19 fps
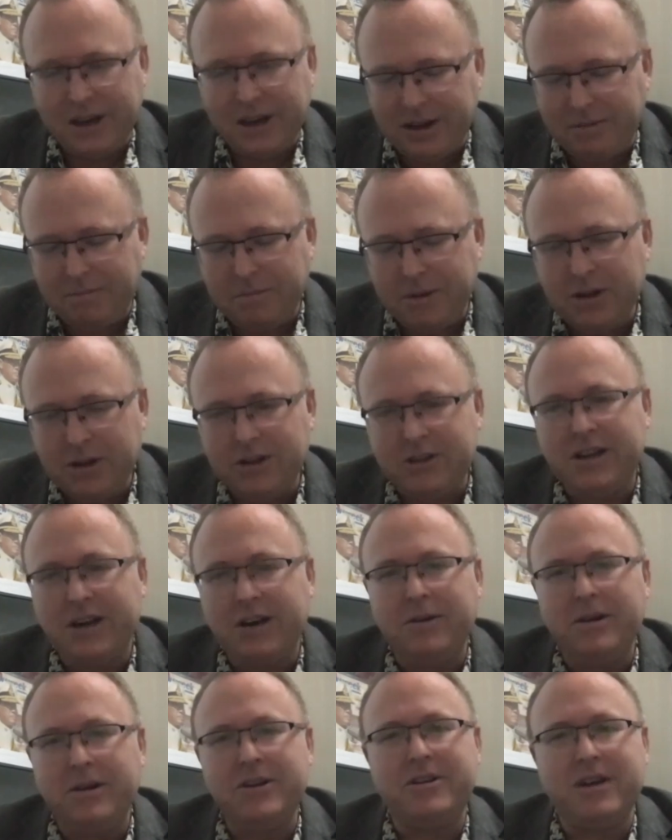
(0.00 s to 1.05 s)

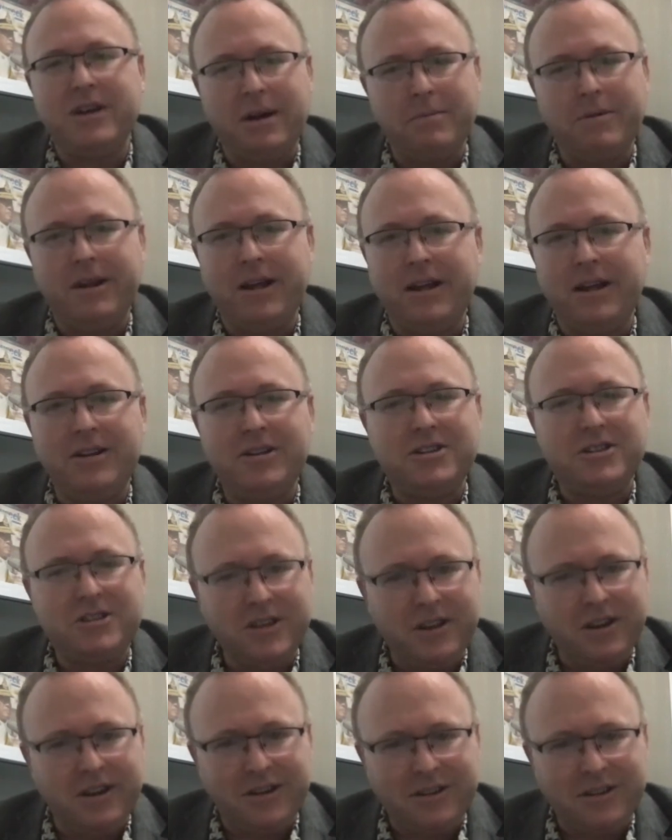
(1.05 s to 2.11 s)
military-dominated
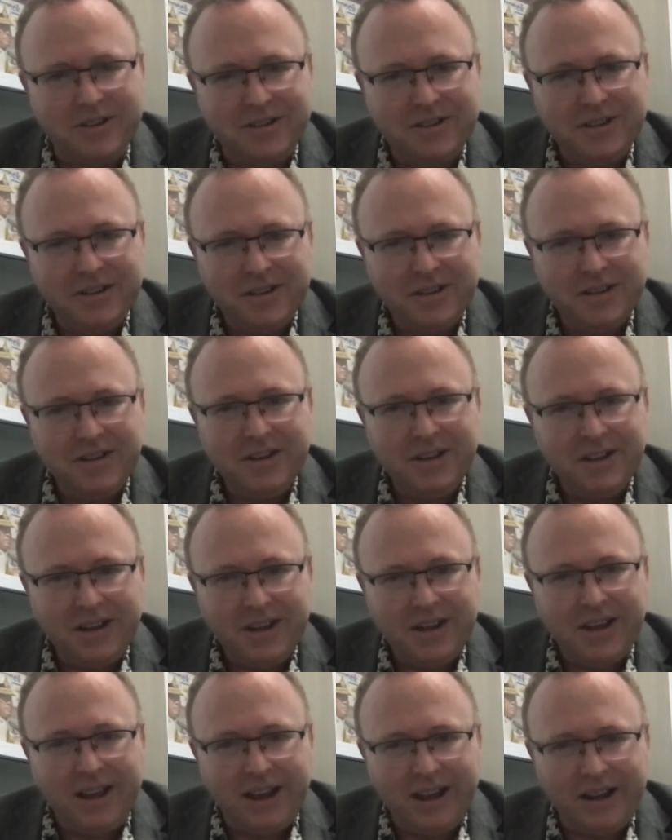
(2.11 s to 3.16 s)
Senate.
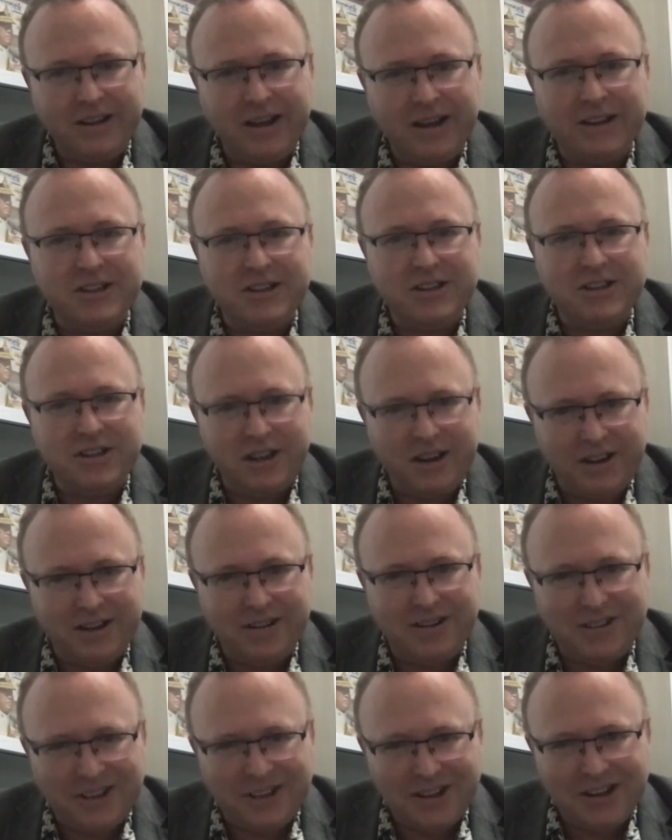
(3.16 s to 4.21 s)
And that
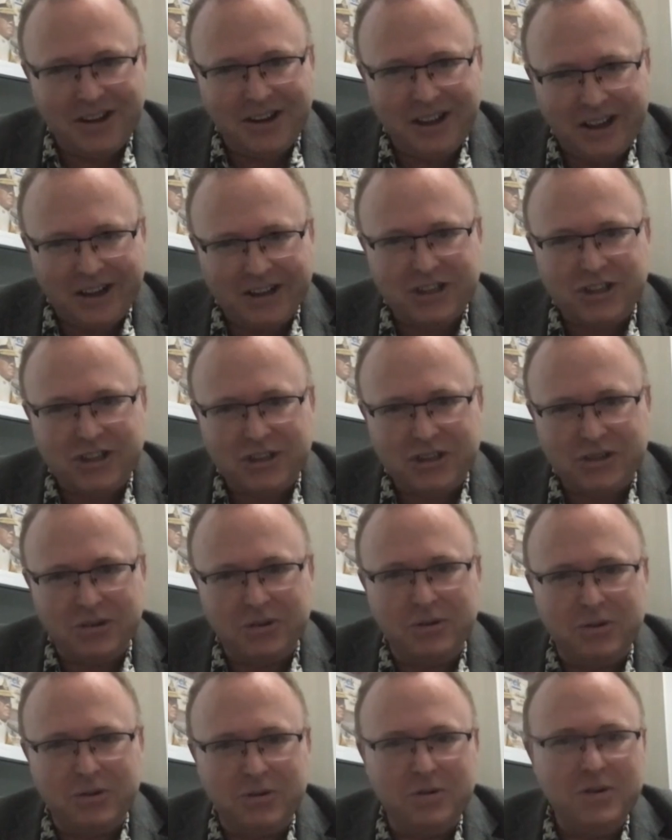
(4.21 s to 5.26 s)
Senate then has
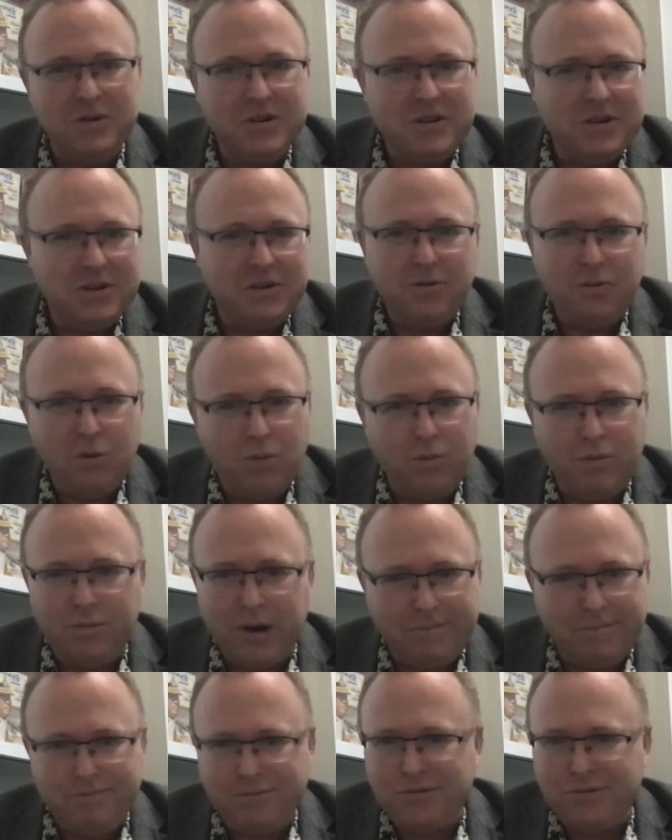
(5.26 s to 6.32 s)
to
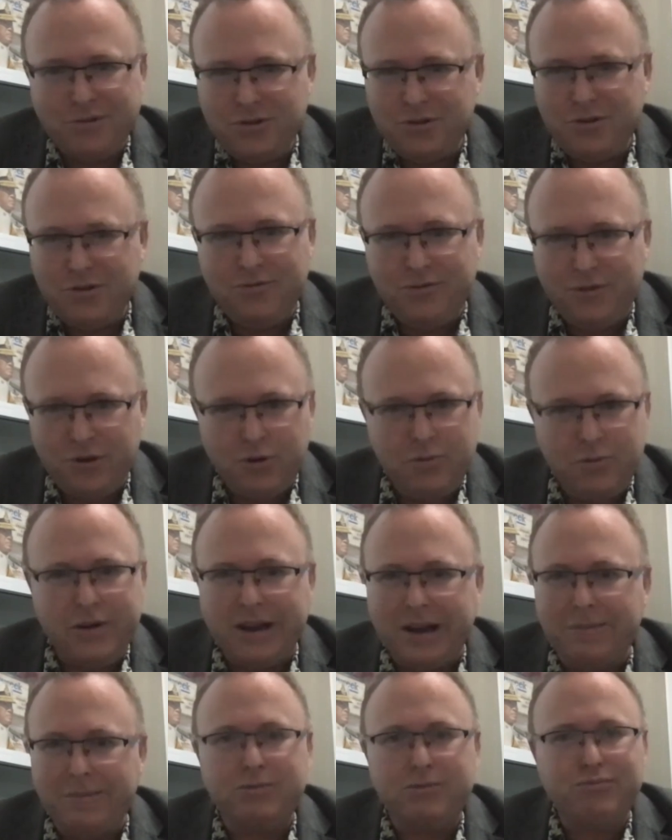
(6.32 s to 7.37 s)
approve who
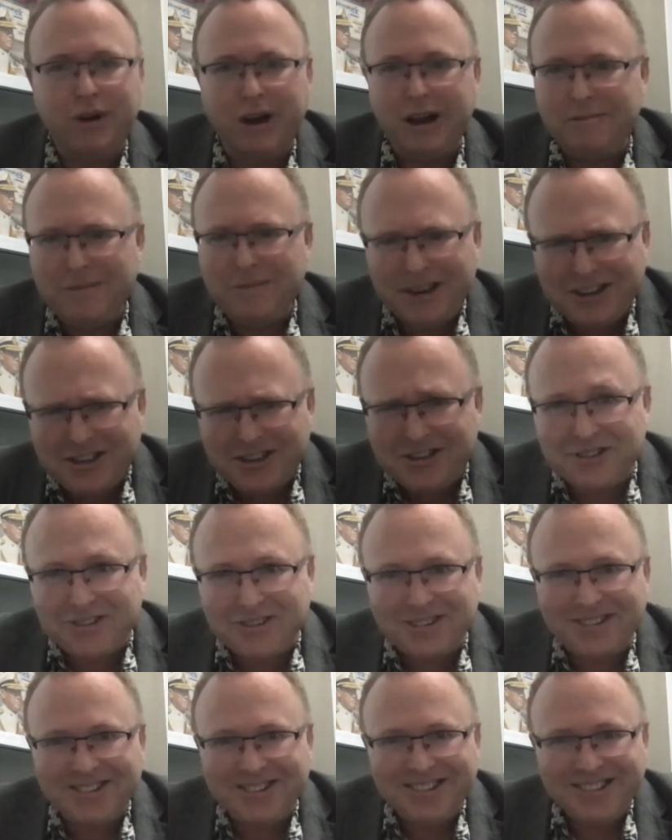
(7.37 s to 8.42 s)
becomes prime
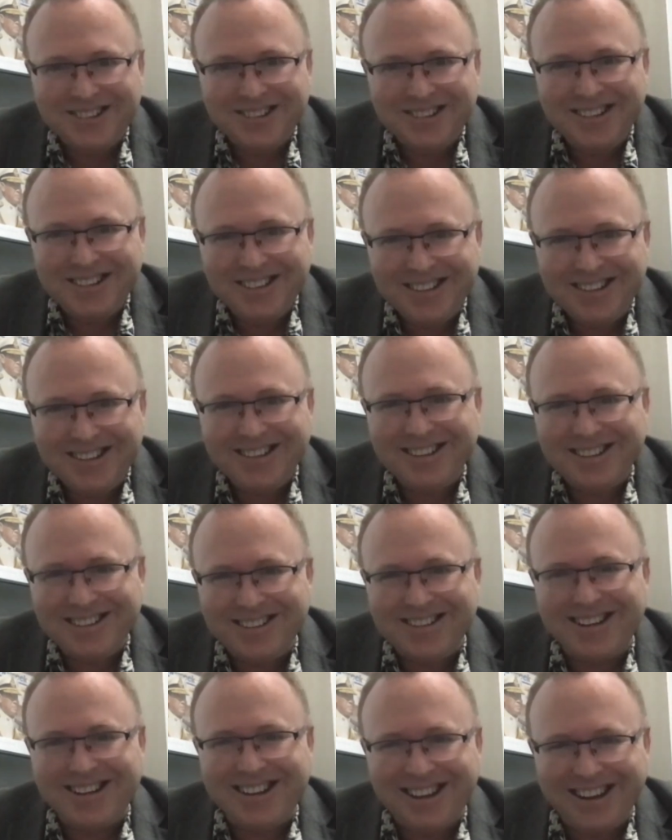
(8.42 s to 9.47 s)
minister.
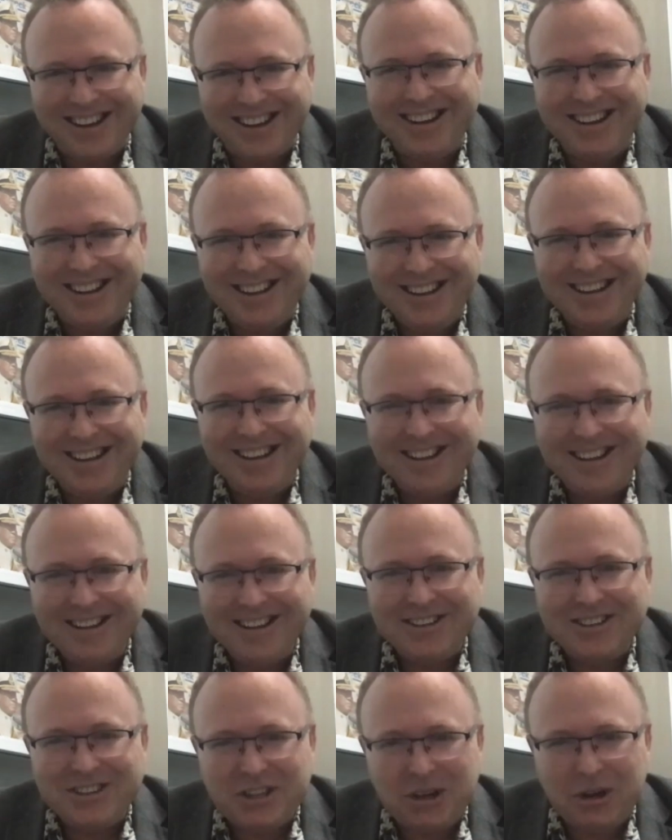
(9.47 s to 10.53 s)
Okay,
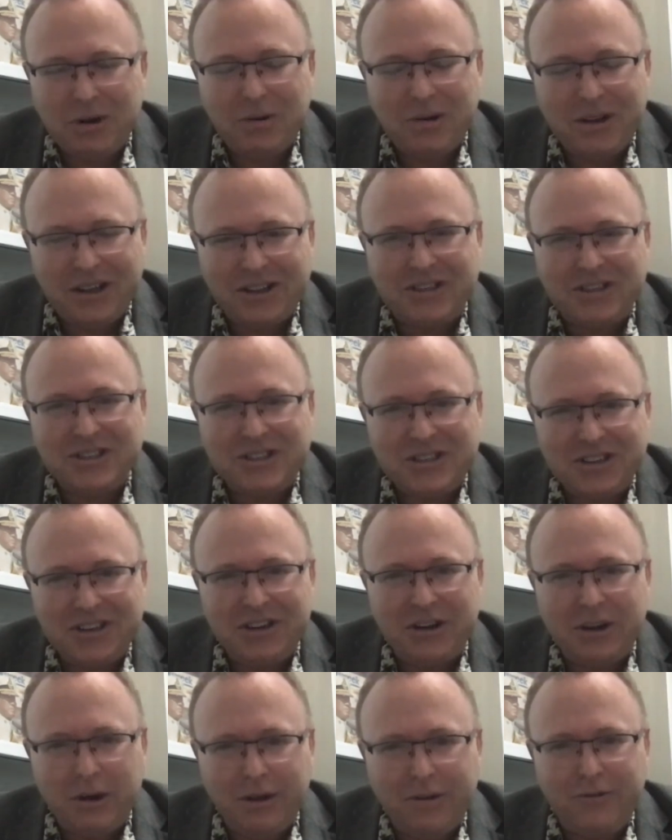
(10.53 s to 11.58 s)
so it's,
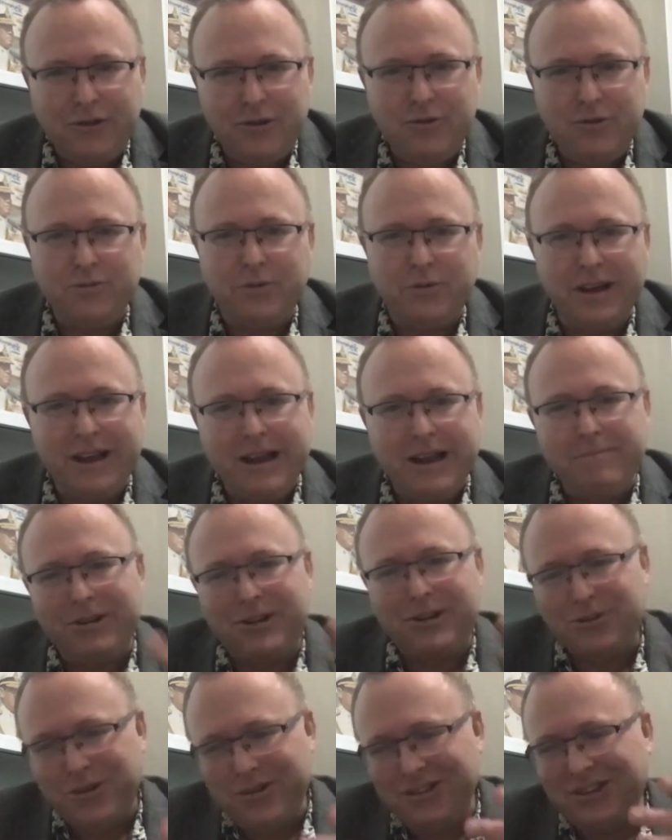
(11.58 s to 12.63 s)
if you read
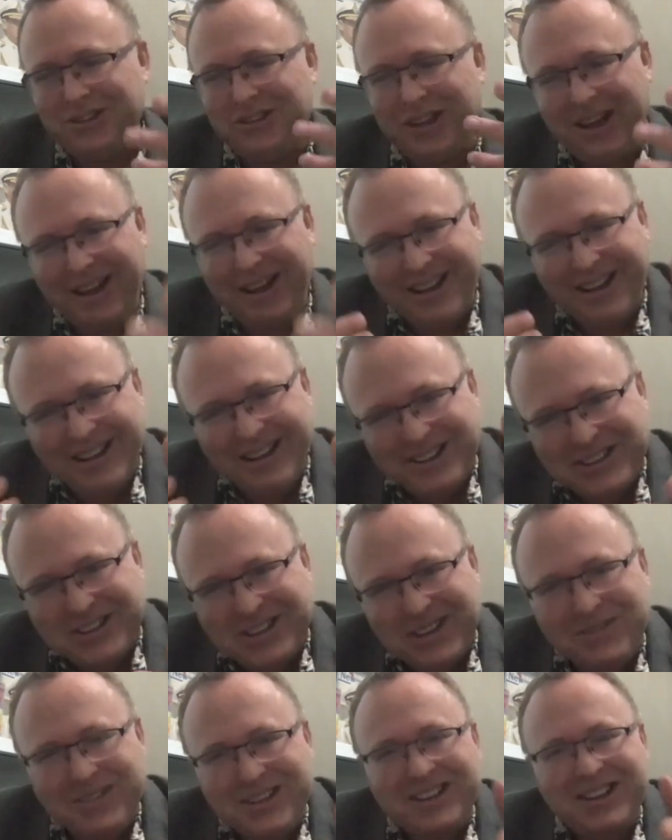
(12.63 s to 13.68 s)
between the lines
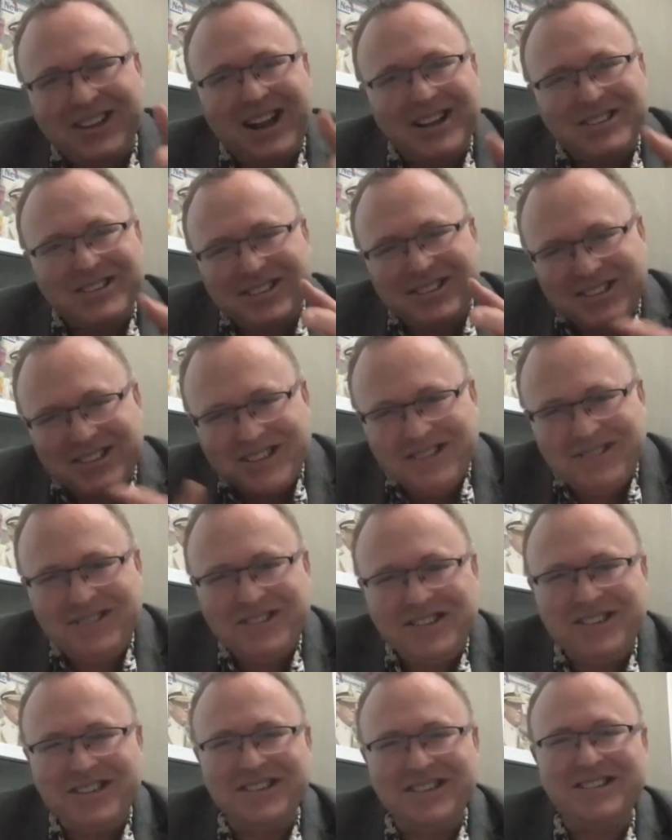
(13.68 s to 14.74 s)
of the
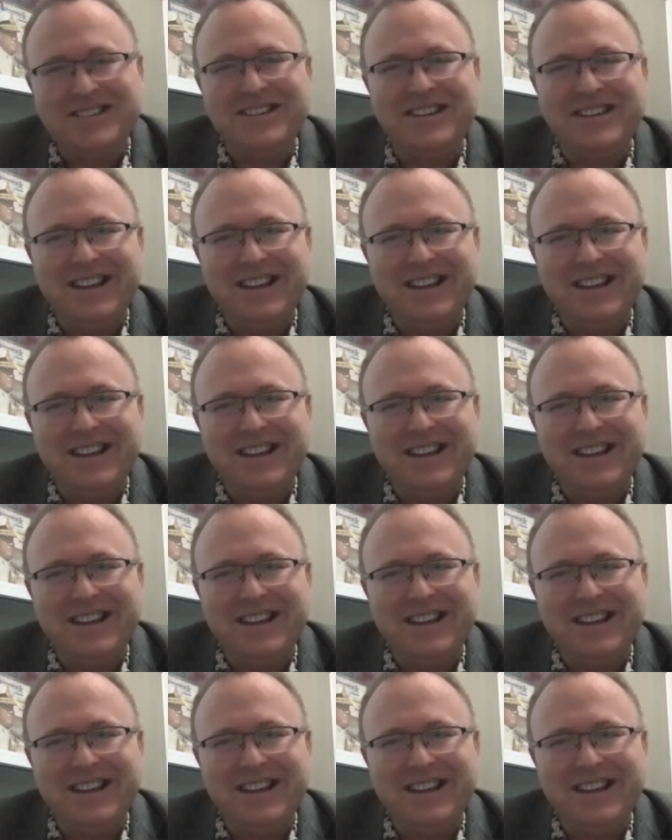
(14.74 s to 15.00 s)
Constitution